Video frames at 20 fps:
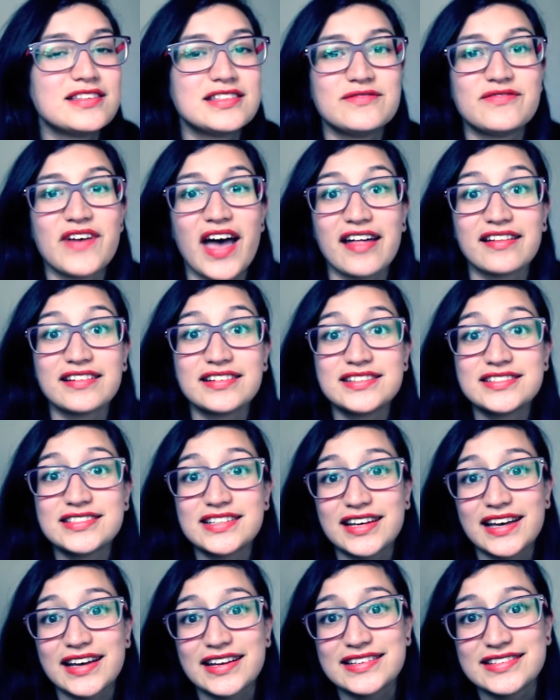
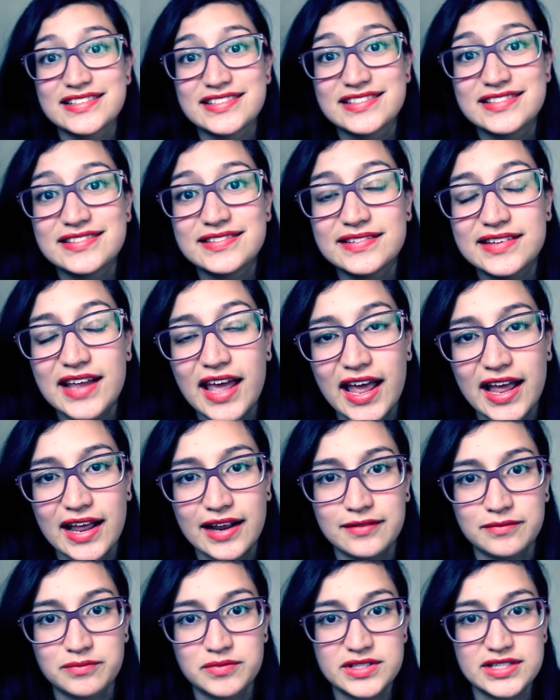Valentine's
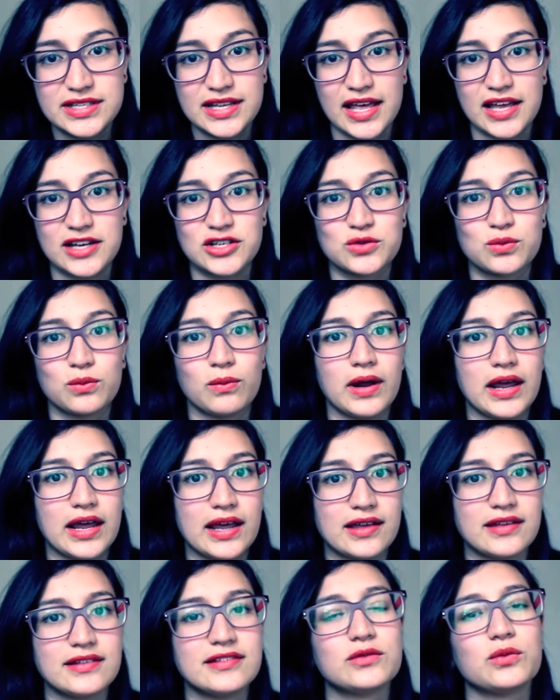Day slash
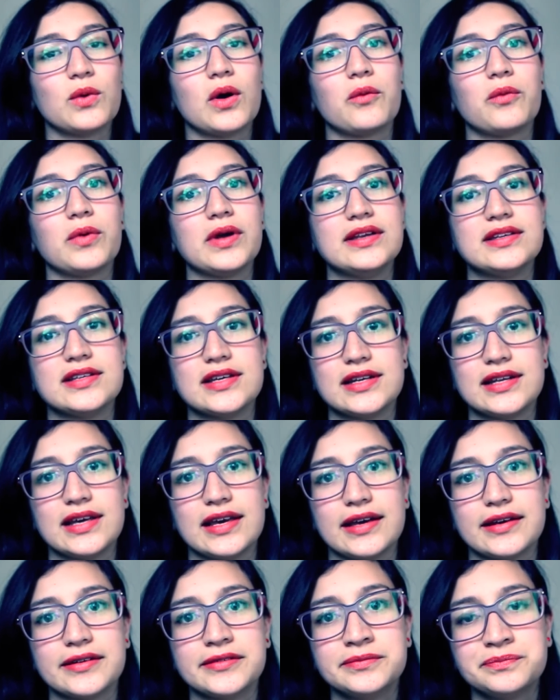week is what we did
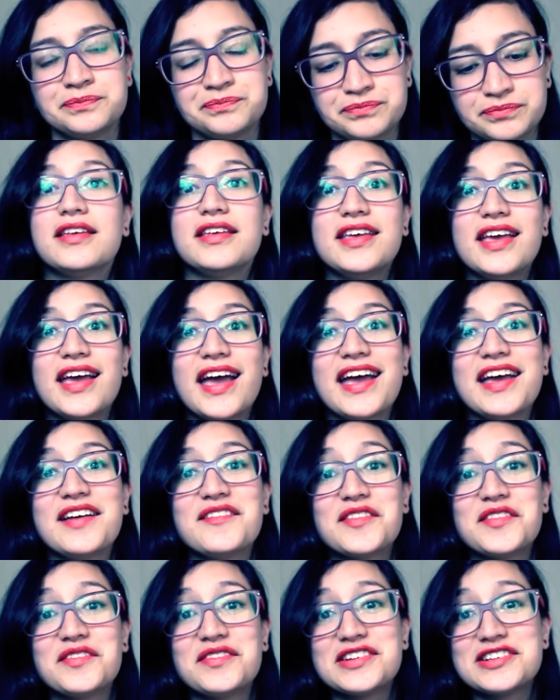here. Yay
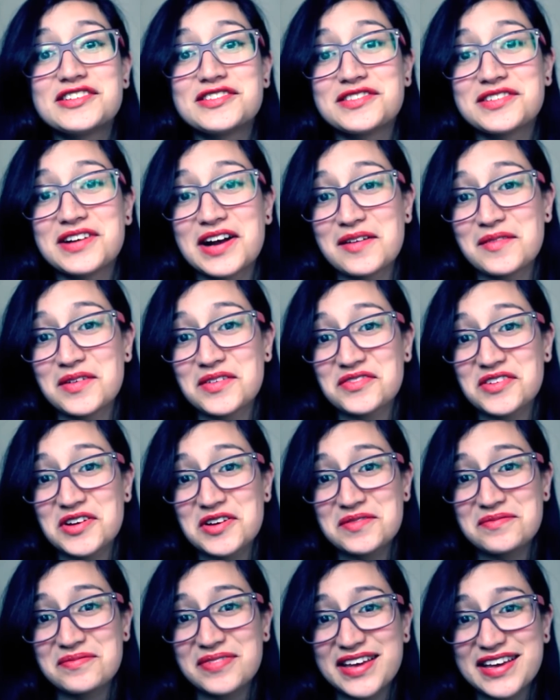for visual
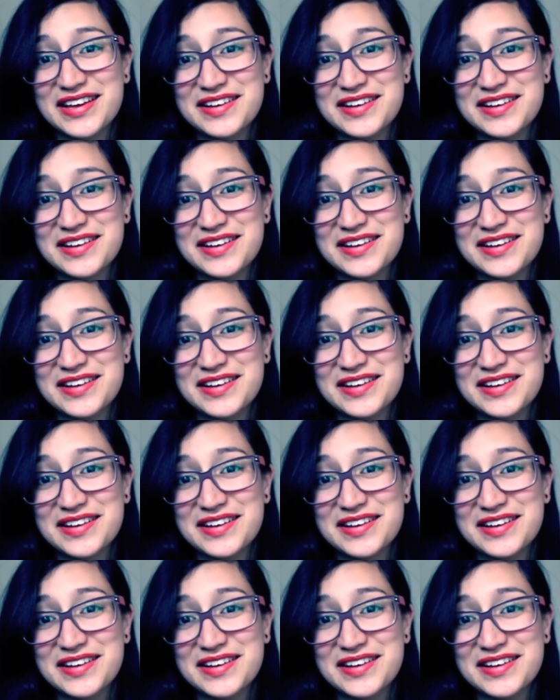gramophone